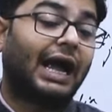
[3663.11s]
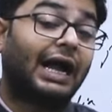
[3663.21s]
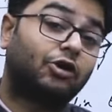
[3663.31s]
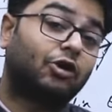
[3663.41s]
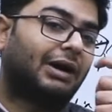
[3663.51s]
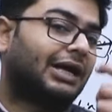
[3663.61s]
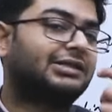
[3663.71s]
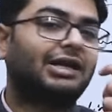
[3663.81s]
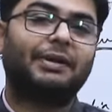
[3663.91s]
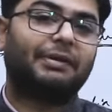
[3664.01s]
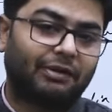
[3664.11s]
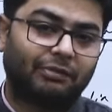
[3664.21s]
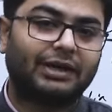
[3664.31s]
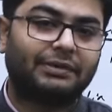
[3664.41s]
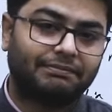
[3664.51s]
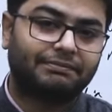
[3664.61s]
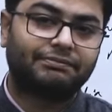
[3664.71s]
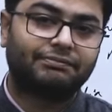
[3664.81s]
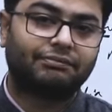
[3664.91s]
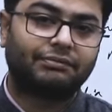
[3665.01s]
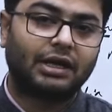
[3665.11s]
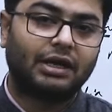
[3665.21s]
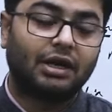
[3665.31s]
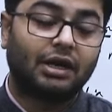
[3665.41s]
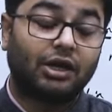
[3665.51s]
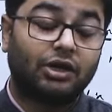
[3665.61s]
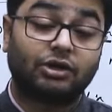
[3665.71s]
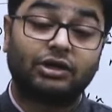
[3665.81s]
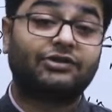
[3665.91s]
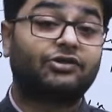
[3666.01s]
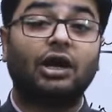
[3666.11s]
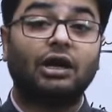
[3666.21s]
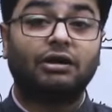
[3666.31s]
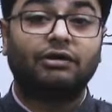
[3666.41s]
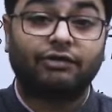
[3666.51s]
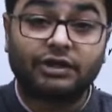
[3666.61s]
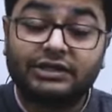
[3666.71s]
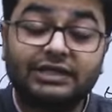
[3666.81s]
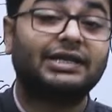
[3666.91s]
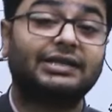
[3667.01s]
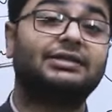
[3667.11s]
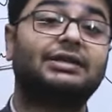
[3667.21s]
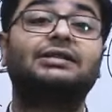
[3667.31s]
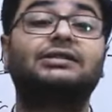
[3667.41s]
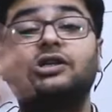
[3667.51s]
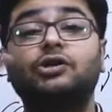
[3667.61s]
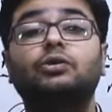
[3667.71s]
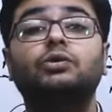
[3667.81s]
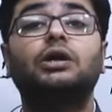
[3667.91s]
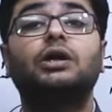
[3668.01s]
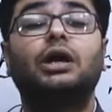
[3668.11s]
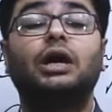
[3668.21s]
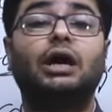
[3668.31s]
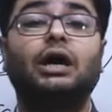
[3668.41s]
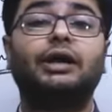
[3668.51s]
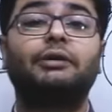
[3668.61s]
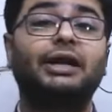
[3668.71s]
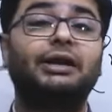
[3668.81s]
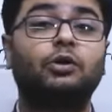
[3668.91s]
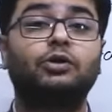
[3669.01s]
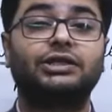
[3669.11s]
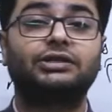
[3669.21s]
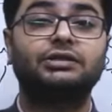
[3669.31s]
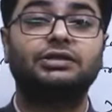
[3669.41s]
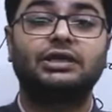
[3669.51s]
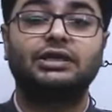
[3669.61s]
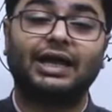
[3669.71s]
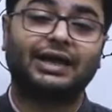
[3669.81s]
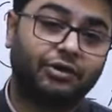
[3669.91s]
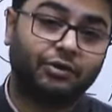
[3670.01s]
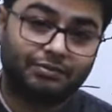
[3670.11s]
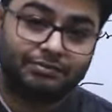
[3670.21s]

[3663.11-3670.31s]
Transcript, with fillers: And to master paper one. So that's all for this session. I'll see you in many more sessions. Thank you.